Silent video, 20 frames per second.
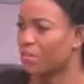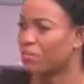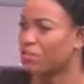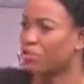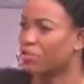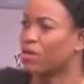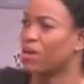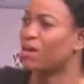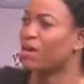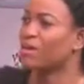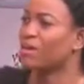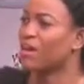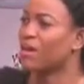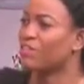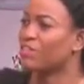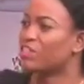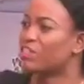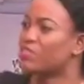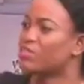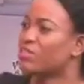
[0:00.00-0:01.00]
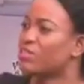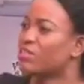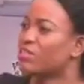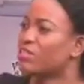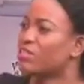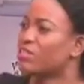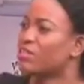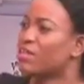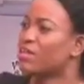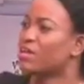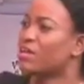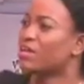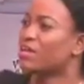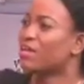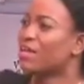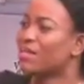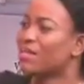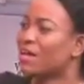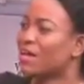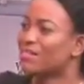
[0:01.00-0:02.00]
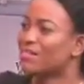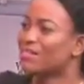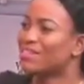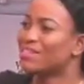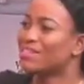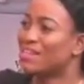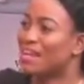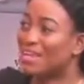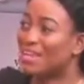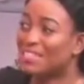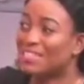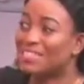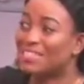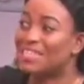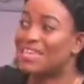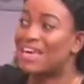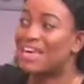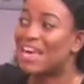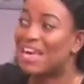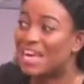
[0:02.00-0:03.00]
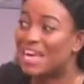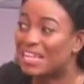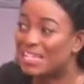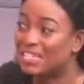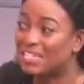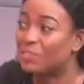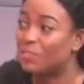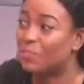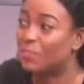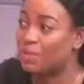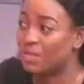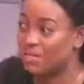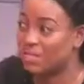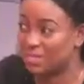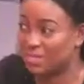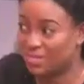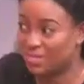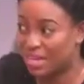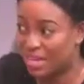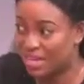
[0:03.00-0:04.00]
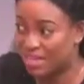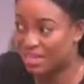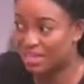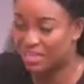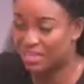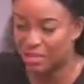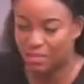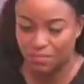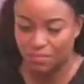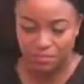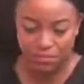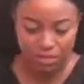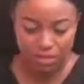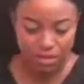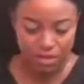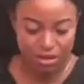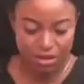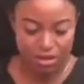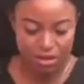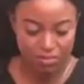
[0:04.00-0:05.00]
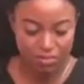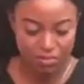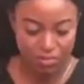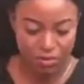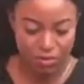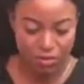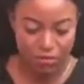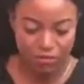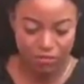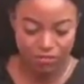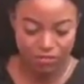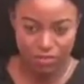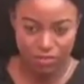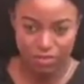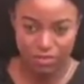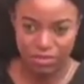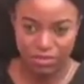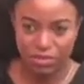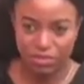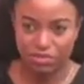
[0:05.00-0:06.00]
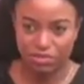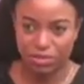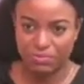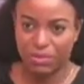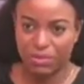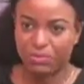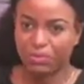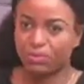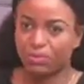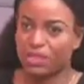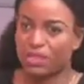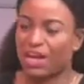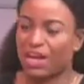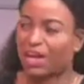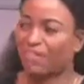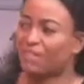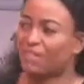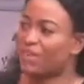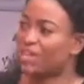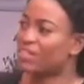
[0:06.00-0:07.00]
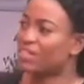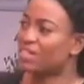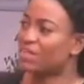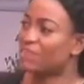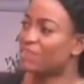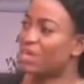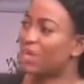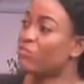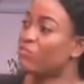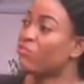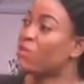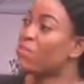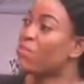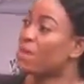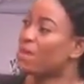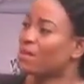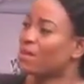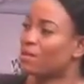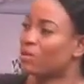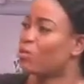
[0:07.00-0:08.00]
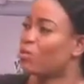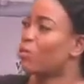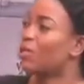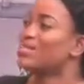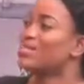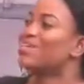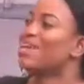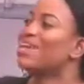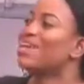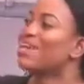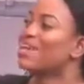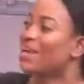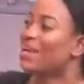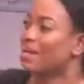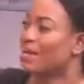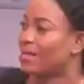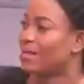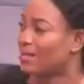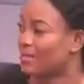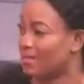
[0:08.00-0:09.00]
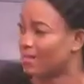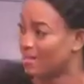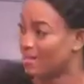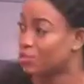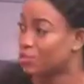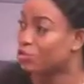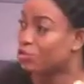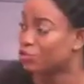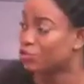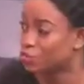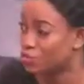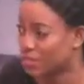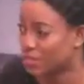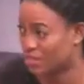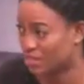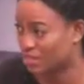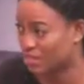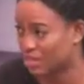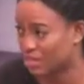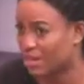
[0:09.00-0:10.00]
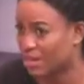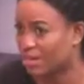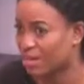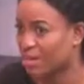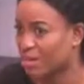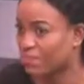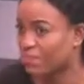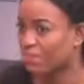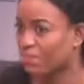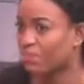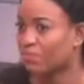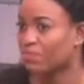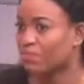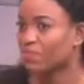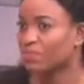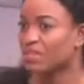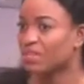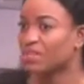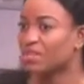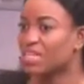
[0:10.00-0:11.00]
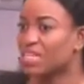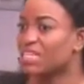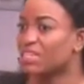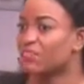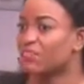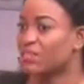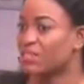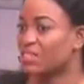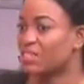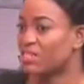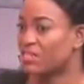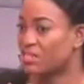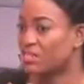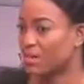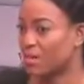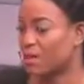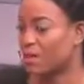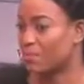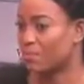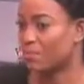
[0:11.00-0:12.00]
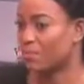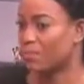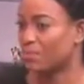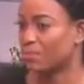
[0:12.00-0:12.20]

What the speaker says: You can't have a situation that has 98% of the people that are affected being women and call it any other thing. The truth is that this which has come,